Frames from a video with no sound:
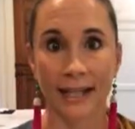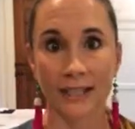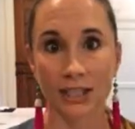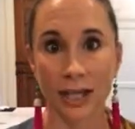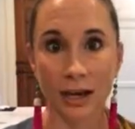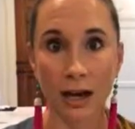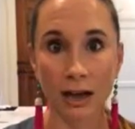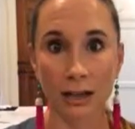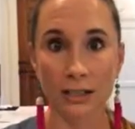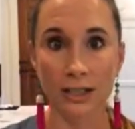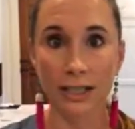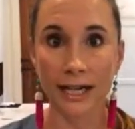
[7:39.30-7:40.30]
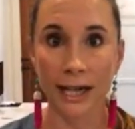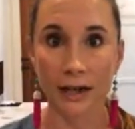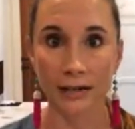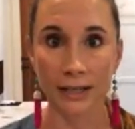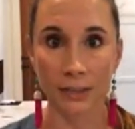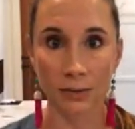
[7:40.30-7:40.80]
And Shakeology
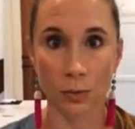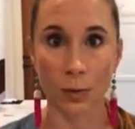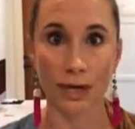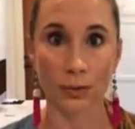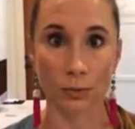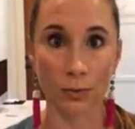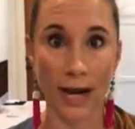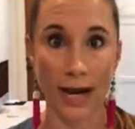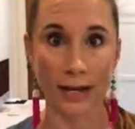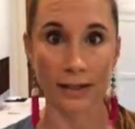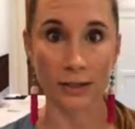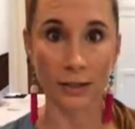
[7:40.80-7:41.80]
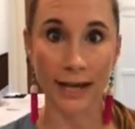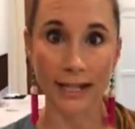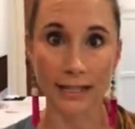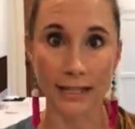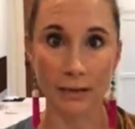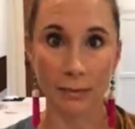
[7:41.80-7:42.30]
counts as 1 red, so
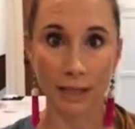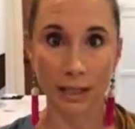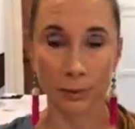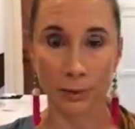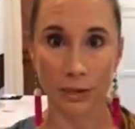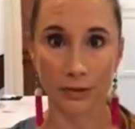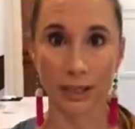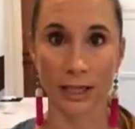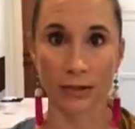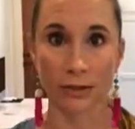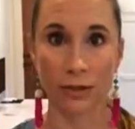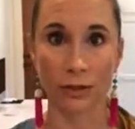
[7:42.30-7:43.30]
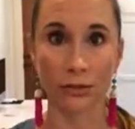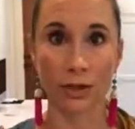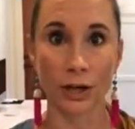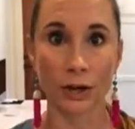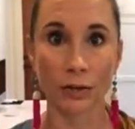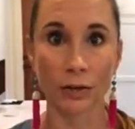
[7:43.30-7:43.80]
that's going to be a protein. So you
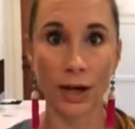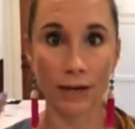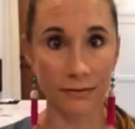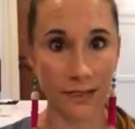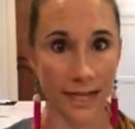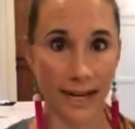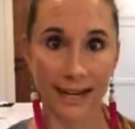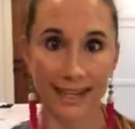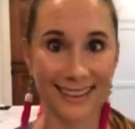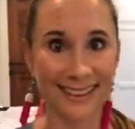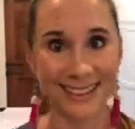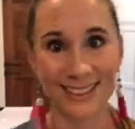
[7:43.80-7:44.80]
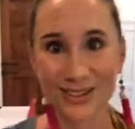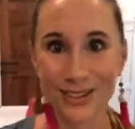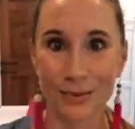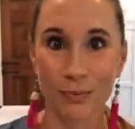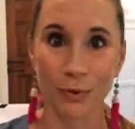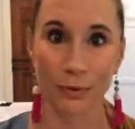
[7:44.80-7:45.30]
know every day in this
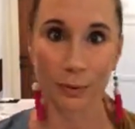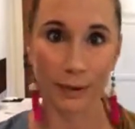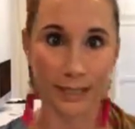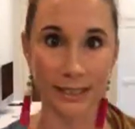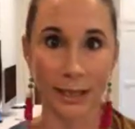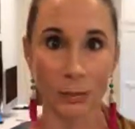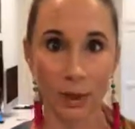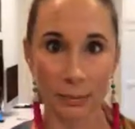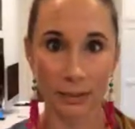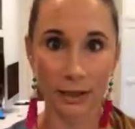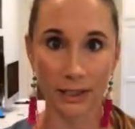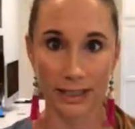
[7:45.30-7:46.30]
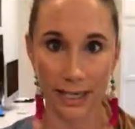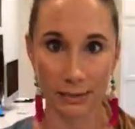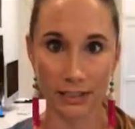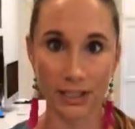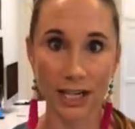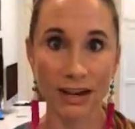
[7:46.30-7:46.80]
group we're replacing 1 meal a day
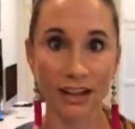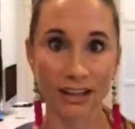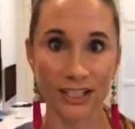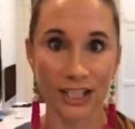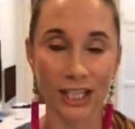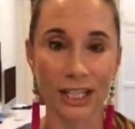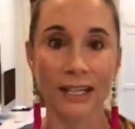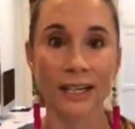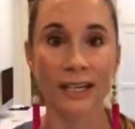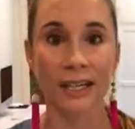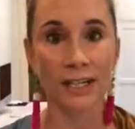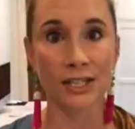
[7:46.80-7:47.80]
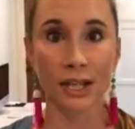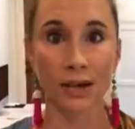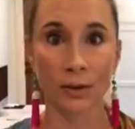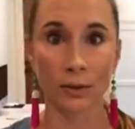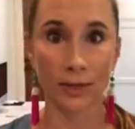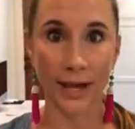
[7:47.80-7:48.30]
with Shakeology,
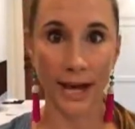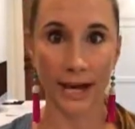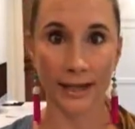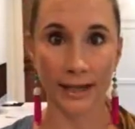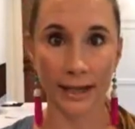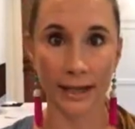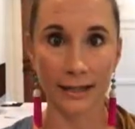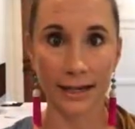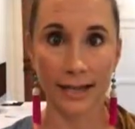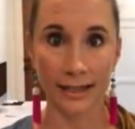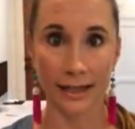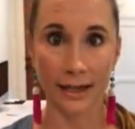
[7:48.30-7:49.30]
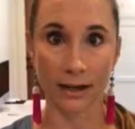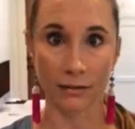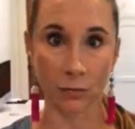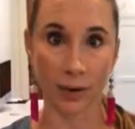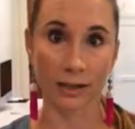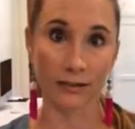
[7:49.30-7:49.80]
so that takes care
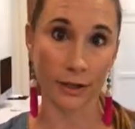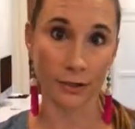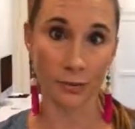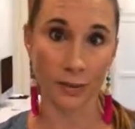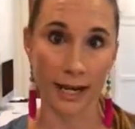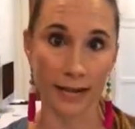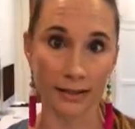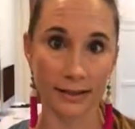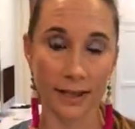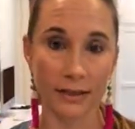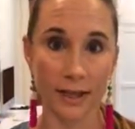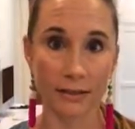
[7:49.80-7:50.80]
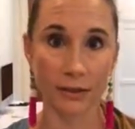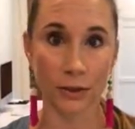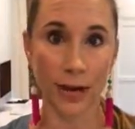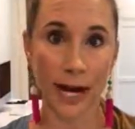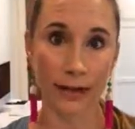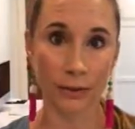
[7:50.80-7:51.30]
of 1 of those reds. And then if
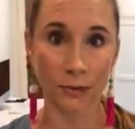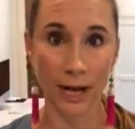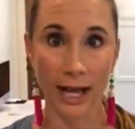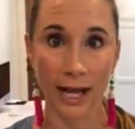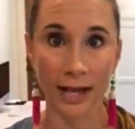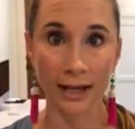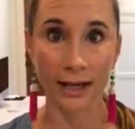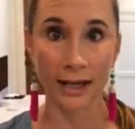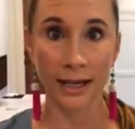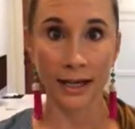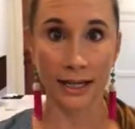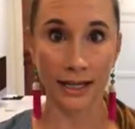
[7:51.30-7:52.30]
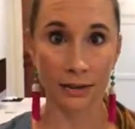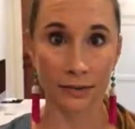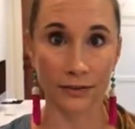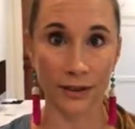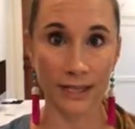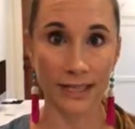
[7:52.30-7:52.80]
you add a red either
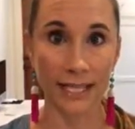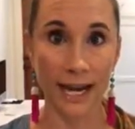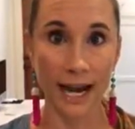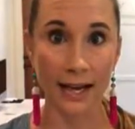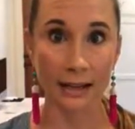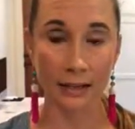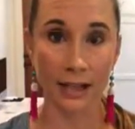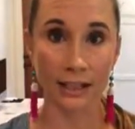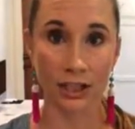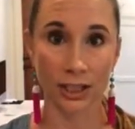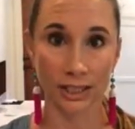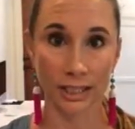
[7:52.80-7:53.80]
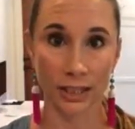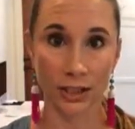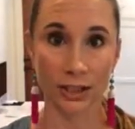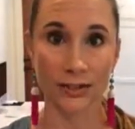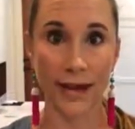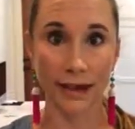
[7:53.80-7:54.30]
for a snack, lunch, and
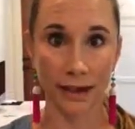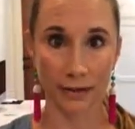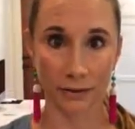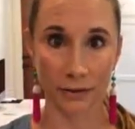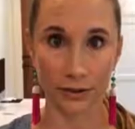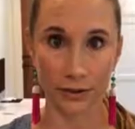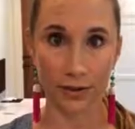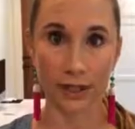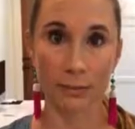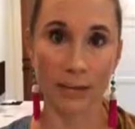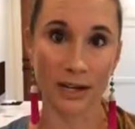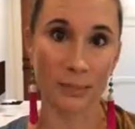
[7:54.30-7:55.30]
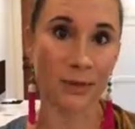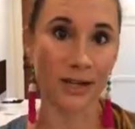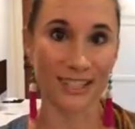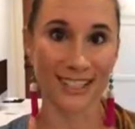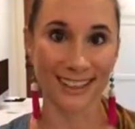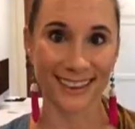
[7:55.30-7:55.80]
dinner, that covers the amount of
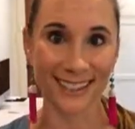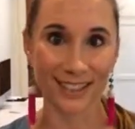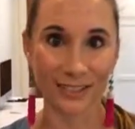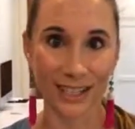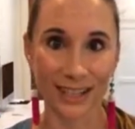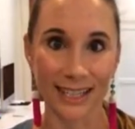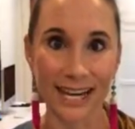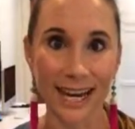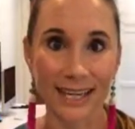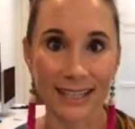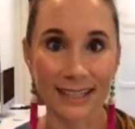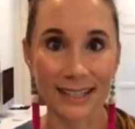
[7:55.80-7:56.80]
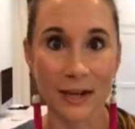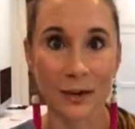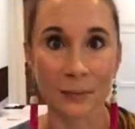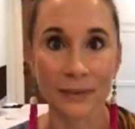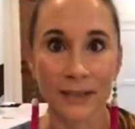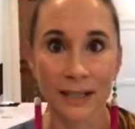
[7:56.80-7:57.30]
protein that you need in the day.
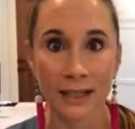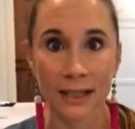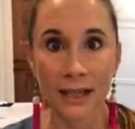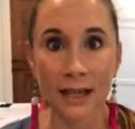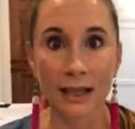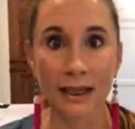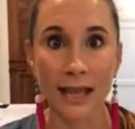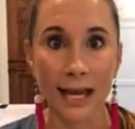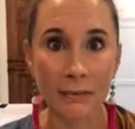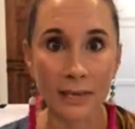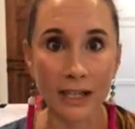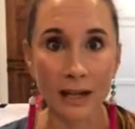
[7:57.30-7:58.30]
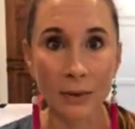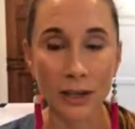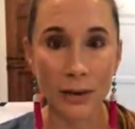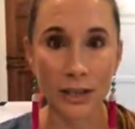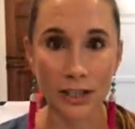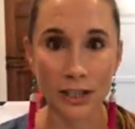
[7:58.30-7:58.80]
So let me know what
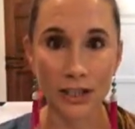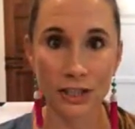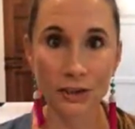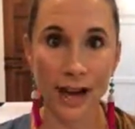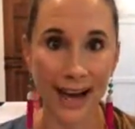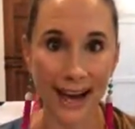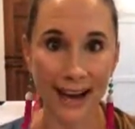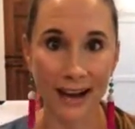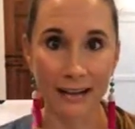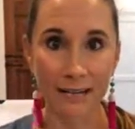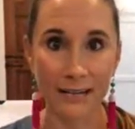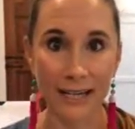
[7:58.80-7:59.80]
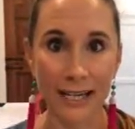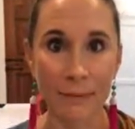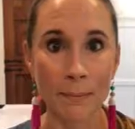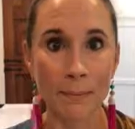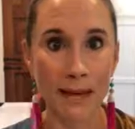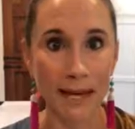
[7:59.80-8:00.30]
questions you have.
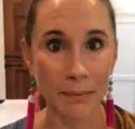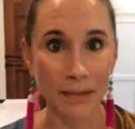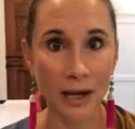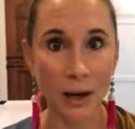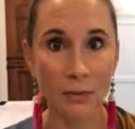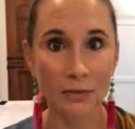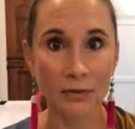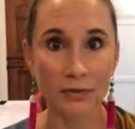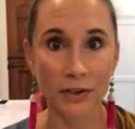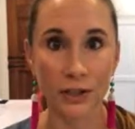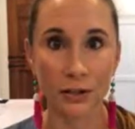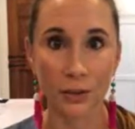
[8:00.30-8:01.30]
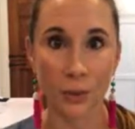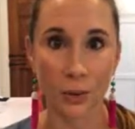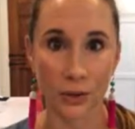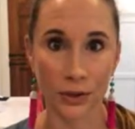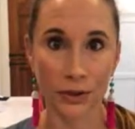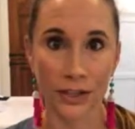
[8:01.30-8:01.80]
may be helpful for you to
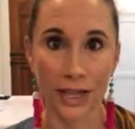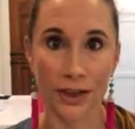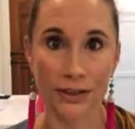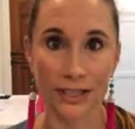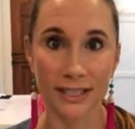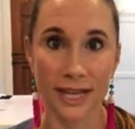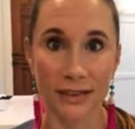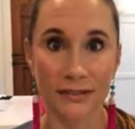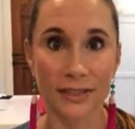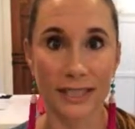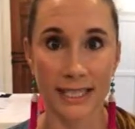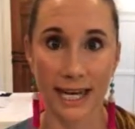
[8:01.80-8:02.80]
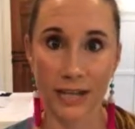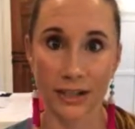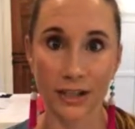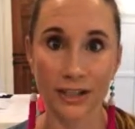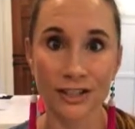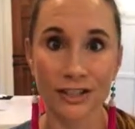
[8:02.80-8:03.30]
order another set of
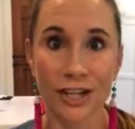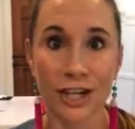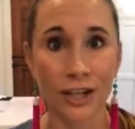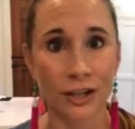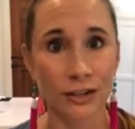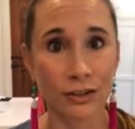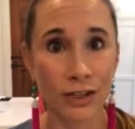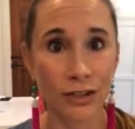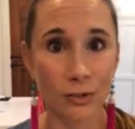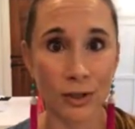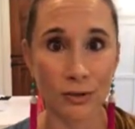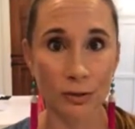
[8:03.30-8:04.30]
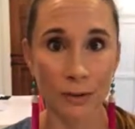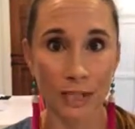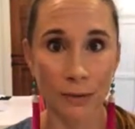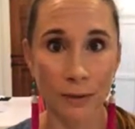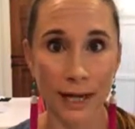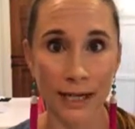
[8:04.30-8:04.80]
containers. You can do it through
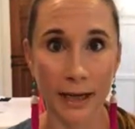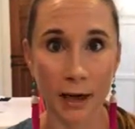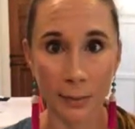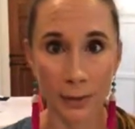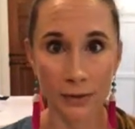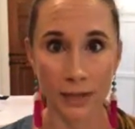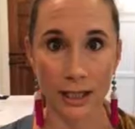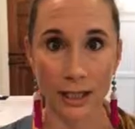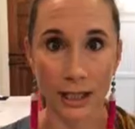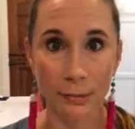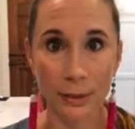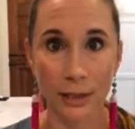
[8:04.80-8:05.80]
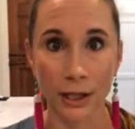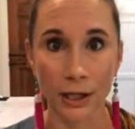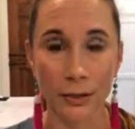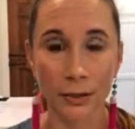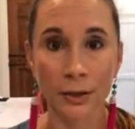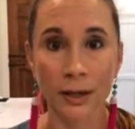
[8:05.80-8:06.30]
Beachbody. I'll post the link
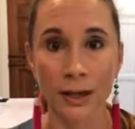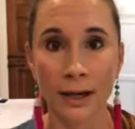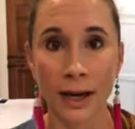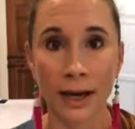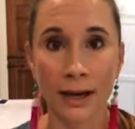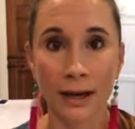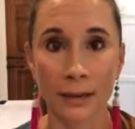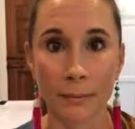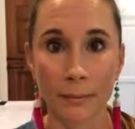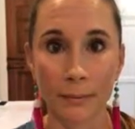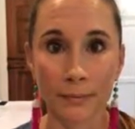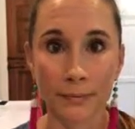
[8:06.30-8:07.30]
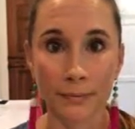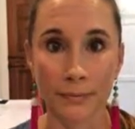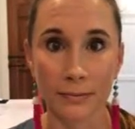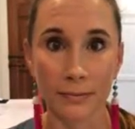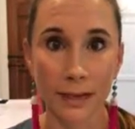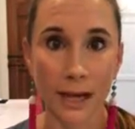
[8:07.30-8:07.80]
below.
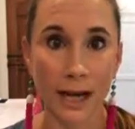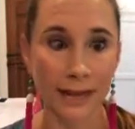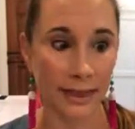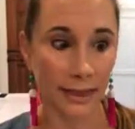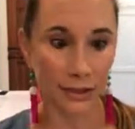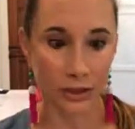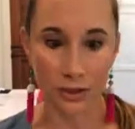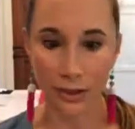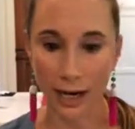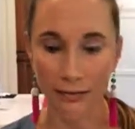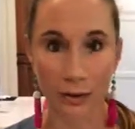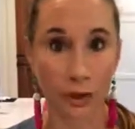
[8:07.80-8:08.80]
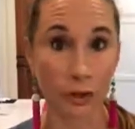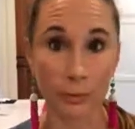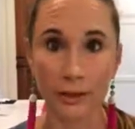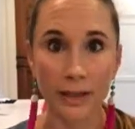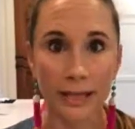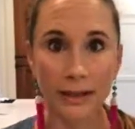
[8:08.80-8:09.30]
I think I've
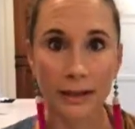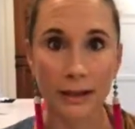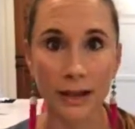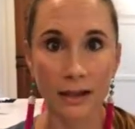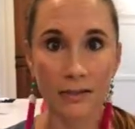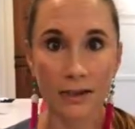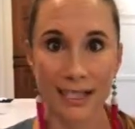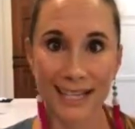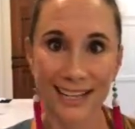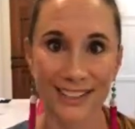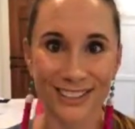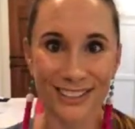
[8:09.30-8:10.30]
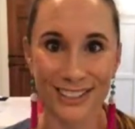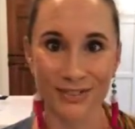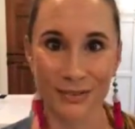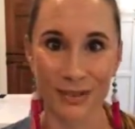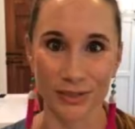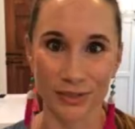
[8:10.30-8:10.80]
accumulated a lot of containers just
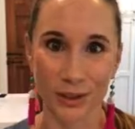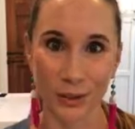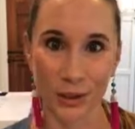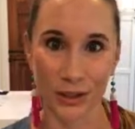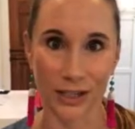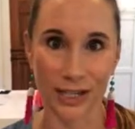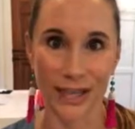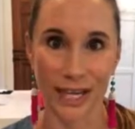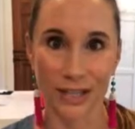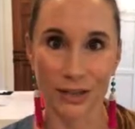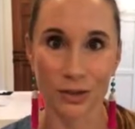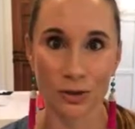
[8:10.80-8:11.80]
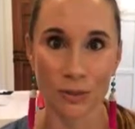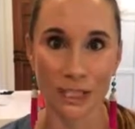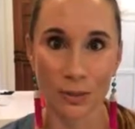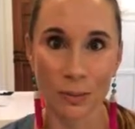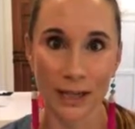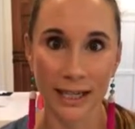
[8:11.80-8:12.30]
from different ordering things through
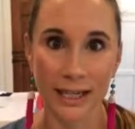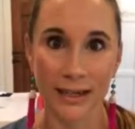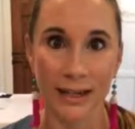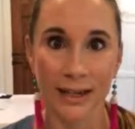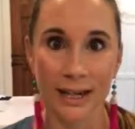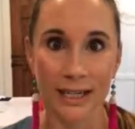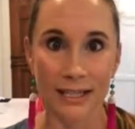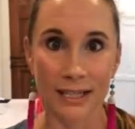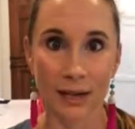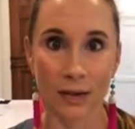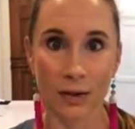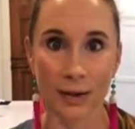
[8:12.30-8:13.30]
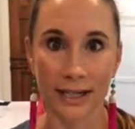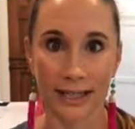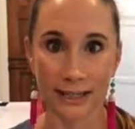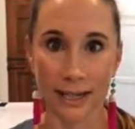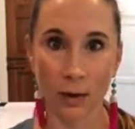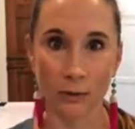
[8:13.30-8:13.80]
Beachbody. So it
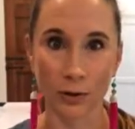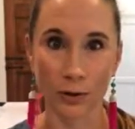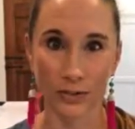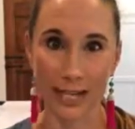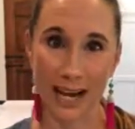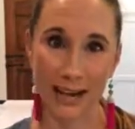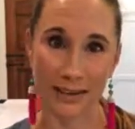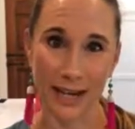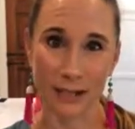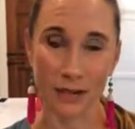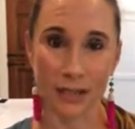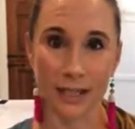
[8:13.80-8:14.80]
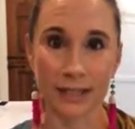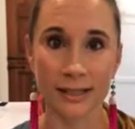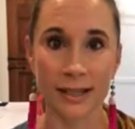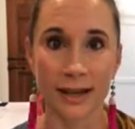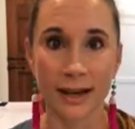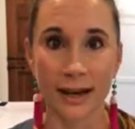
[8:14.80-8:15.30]
is helpful to have extras.